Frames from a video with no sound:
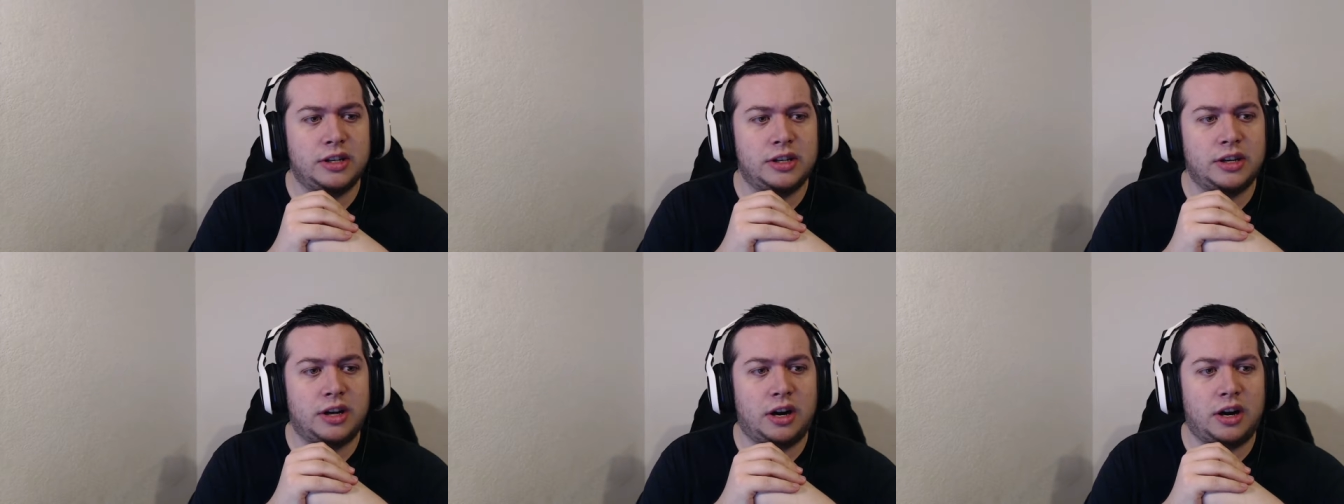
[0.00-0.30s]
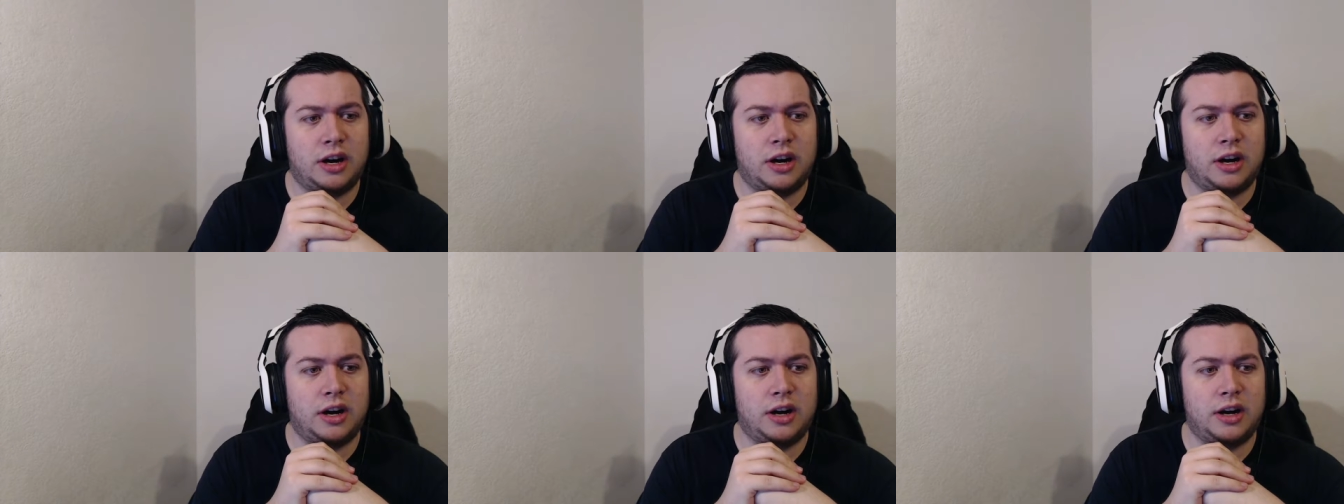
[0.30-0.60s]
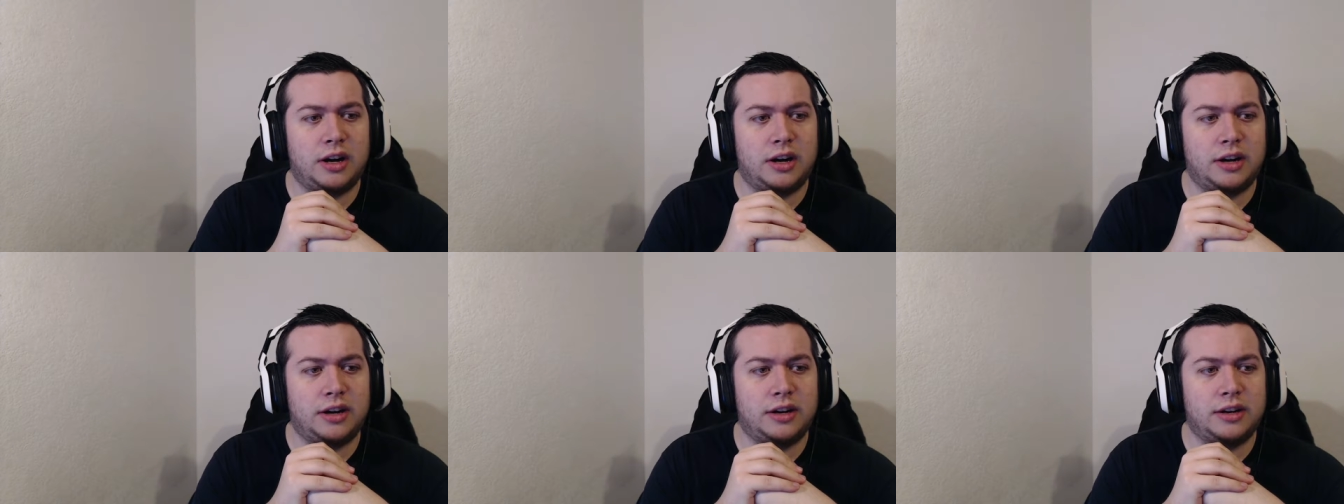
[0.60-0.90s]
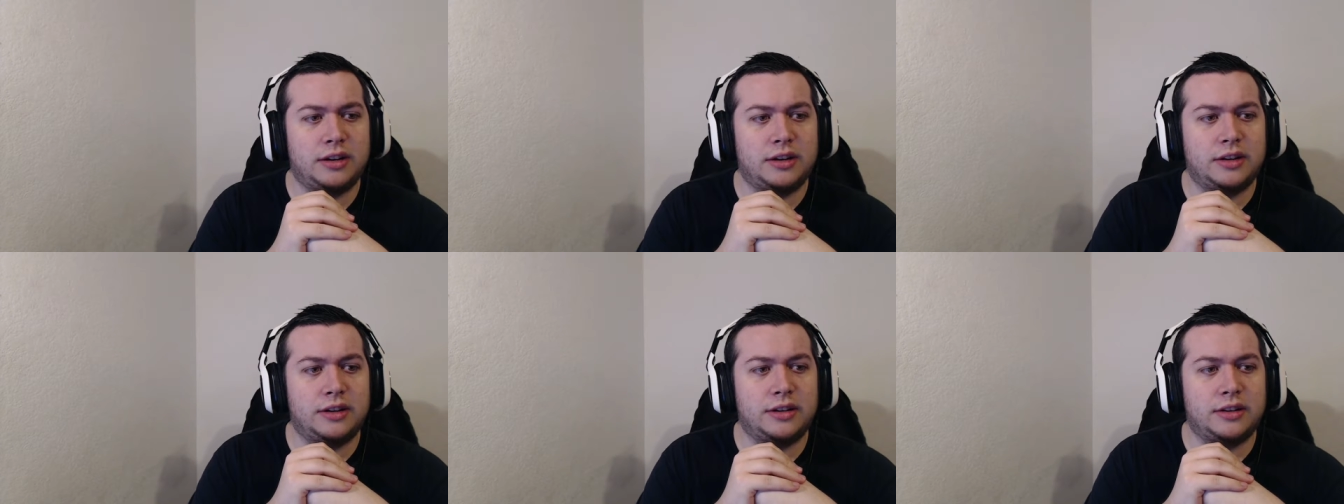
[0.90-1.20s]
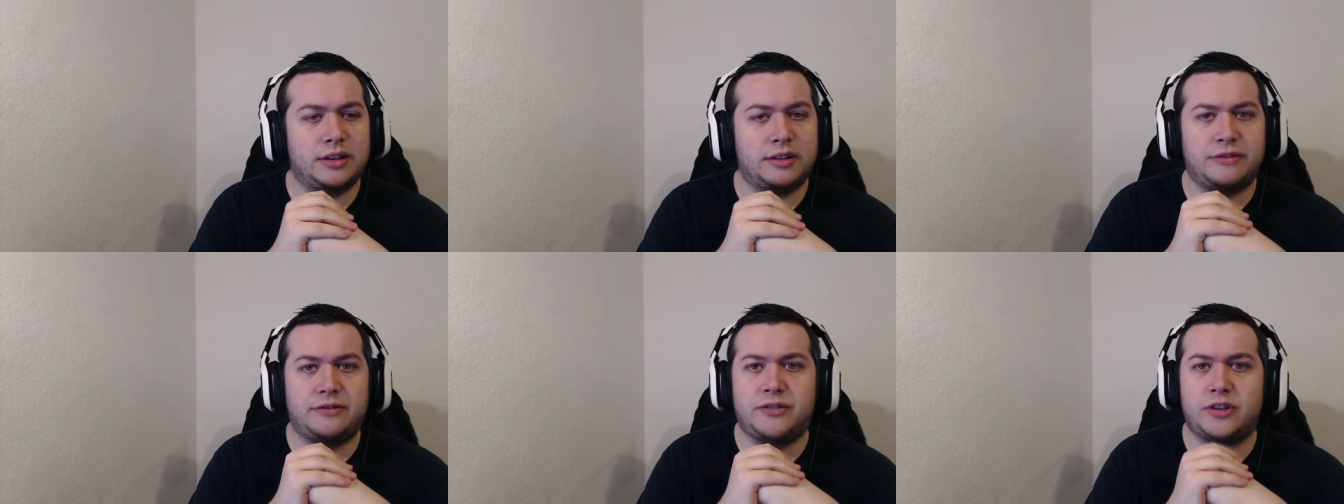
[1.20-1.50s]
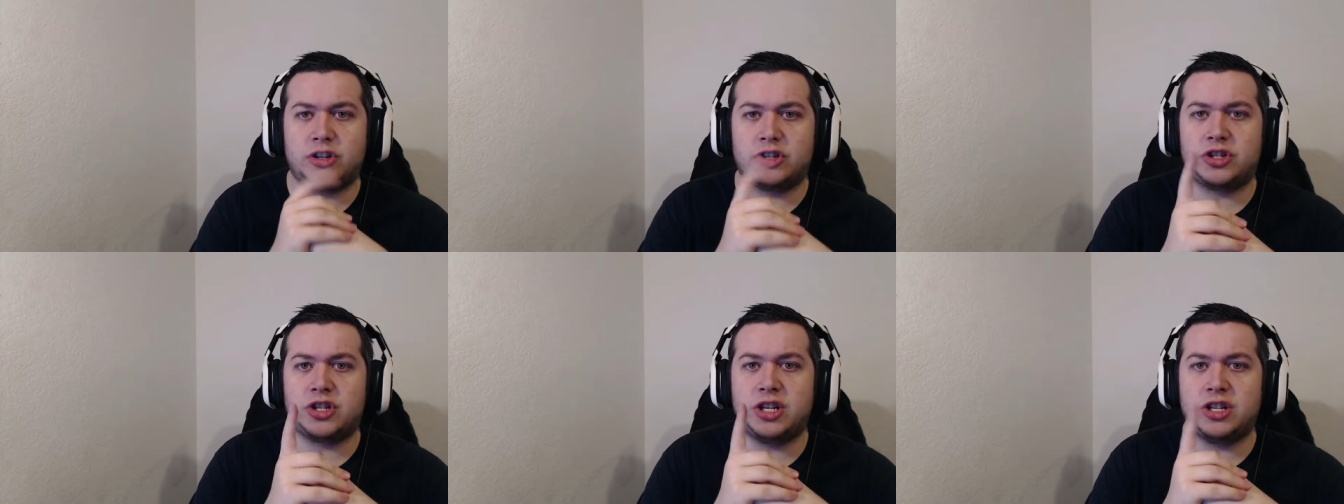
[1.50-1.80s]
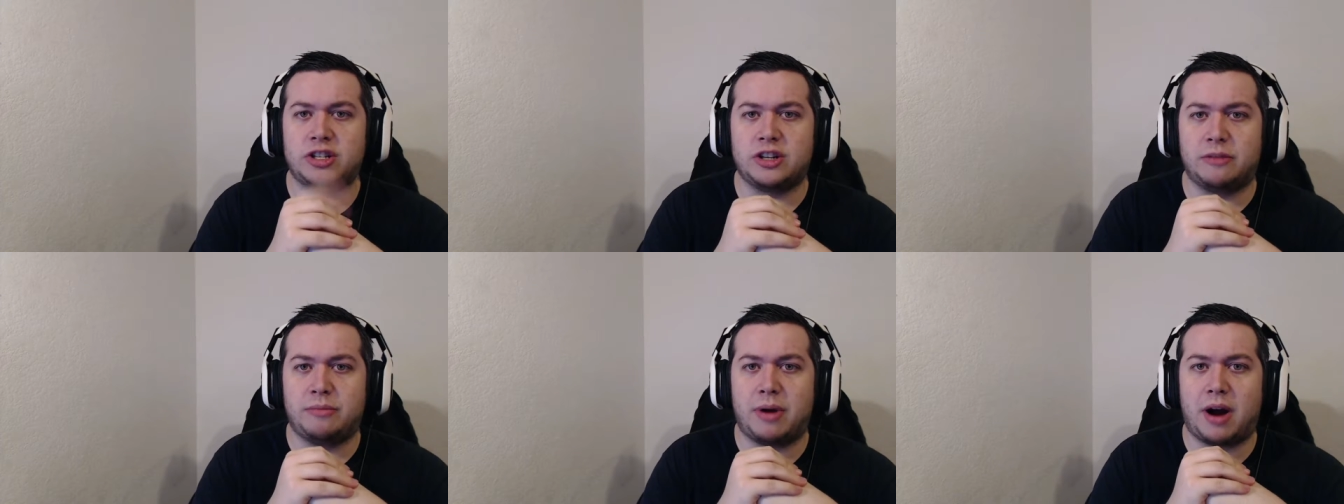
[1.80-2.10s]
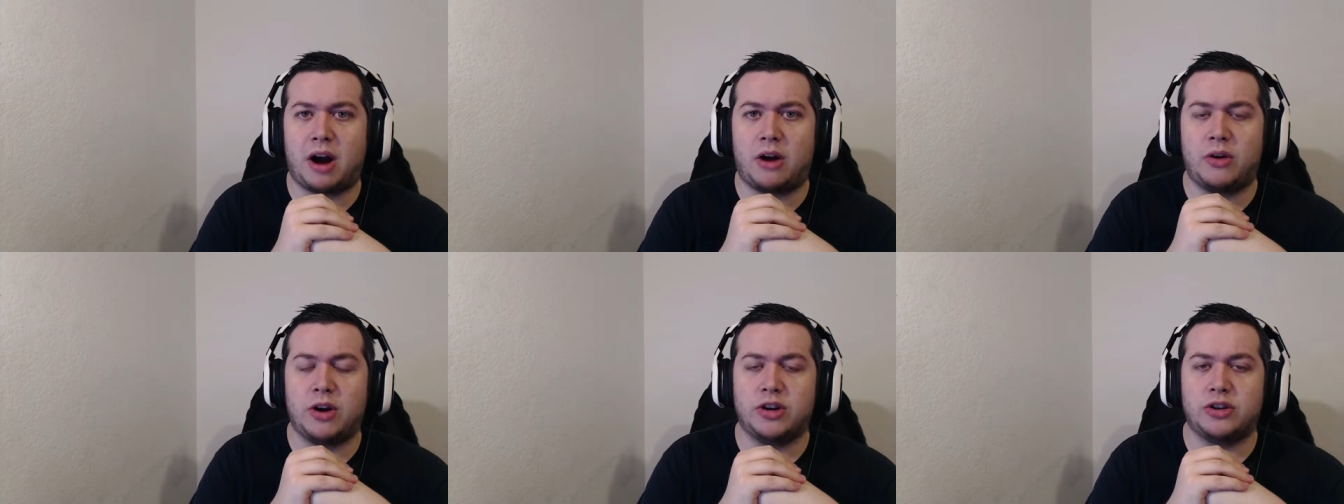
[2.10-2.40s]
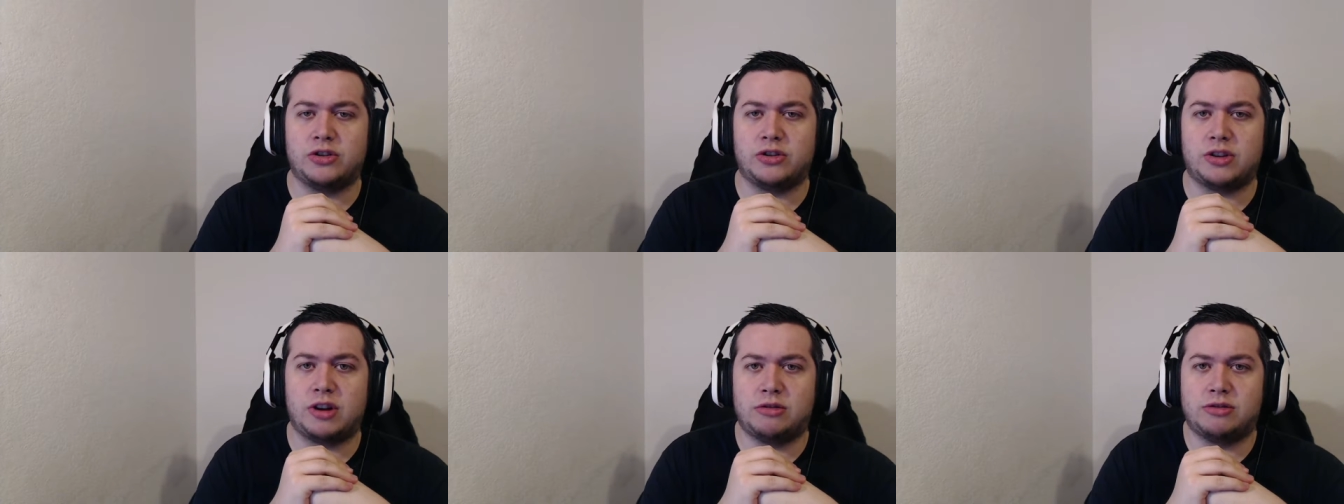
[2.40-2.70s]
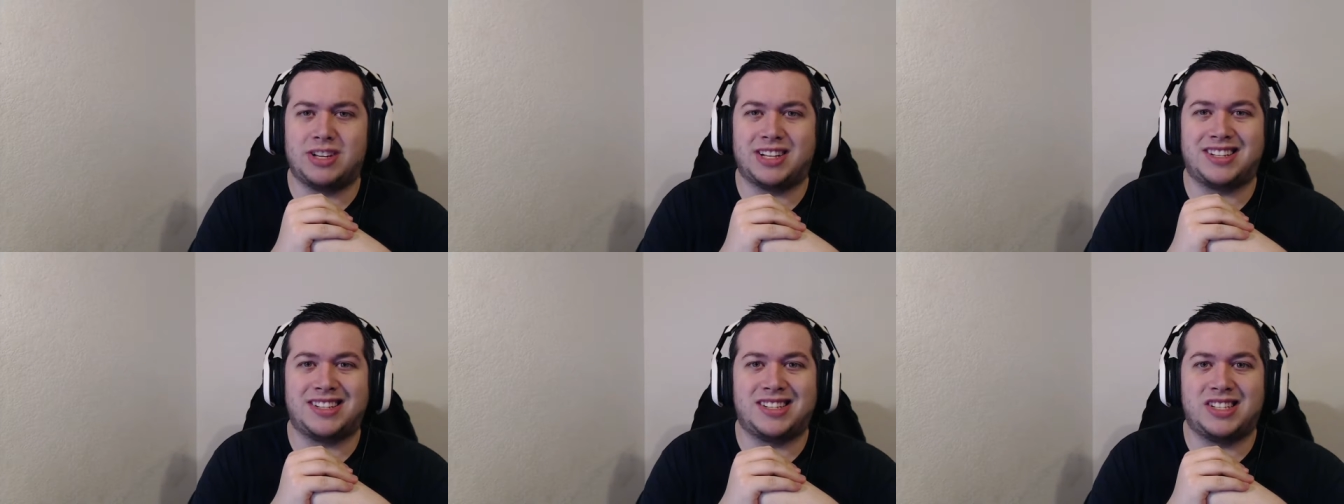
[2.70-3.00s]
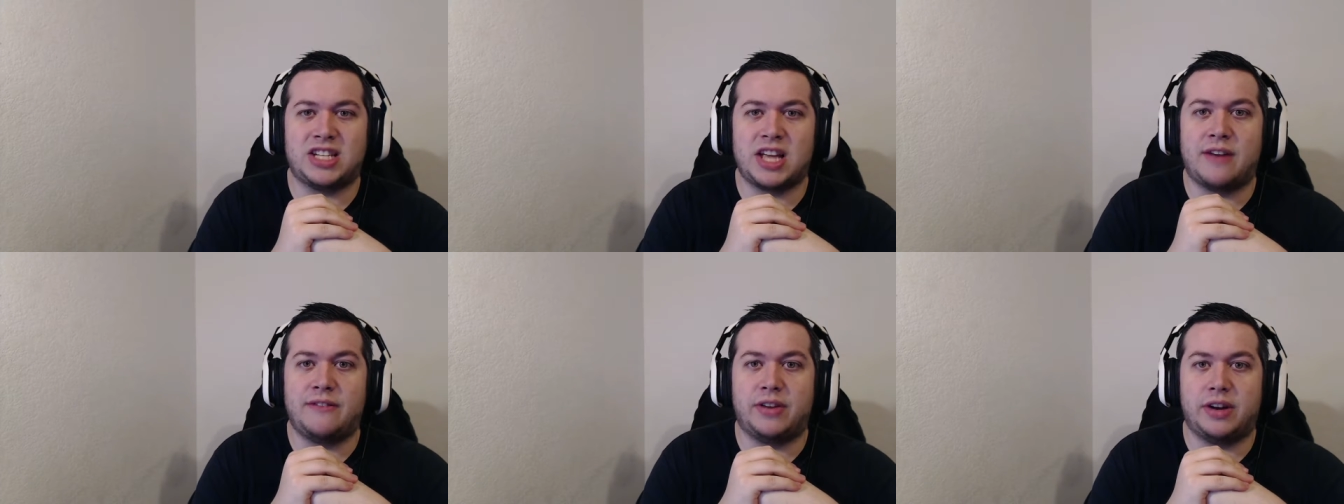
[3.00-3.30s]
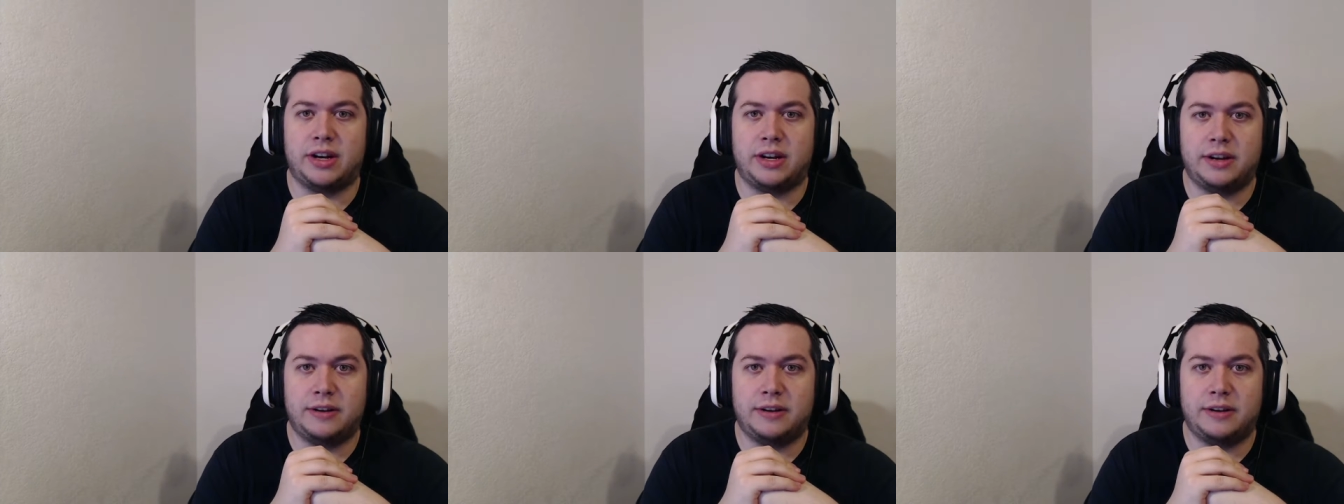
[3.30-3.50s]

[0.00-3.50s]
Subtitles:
of Power Rangers. I was like 7,